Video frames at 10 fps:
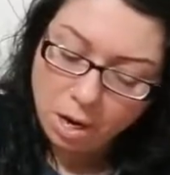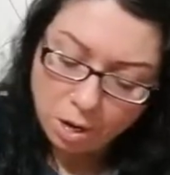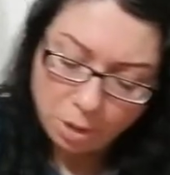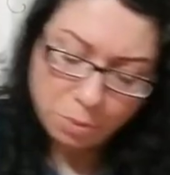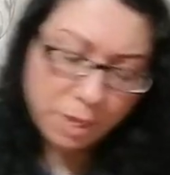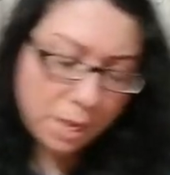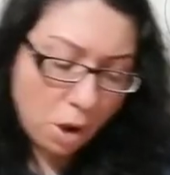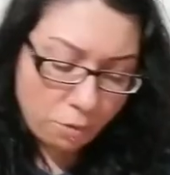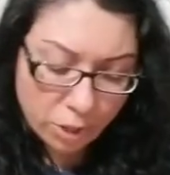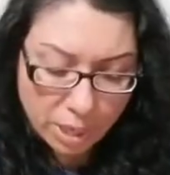Alright, reading
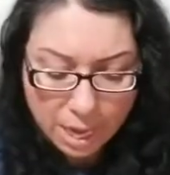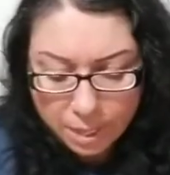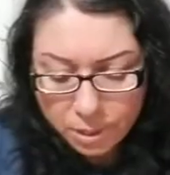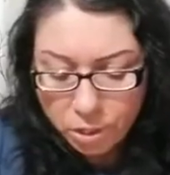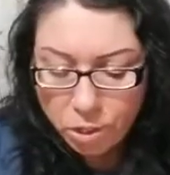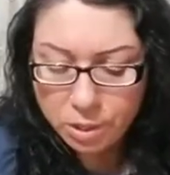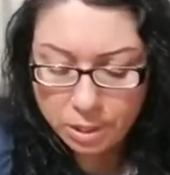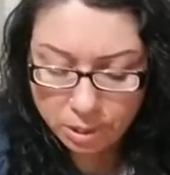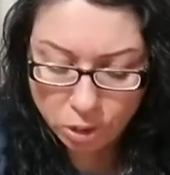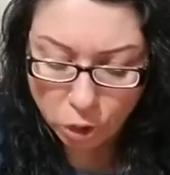now for Cancer. This
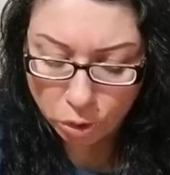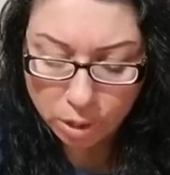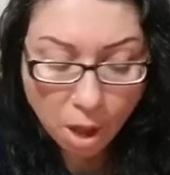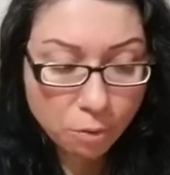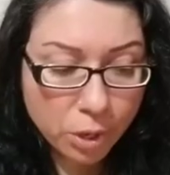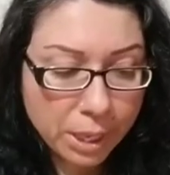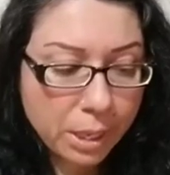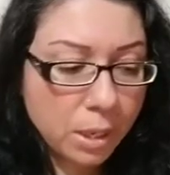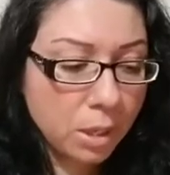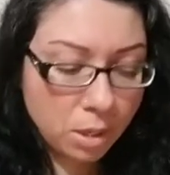is your love reading.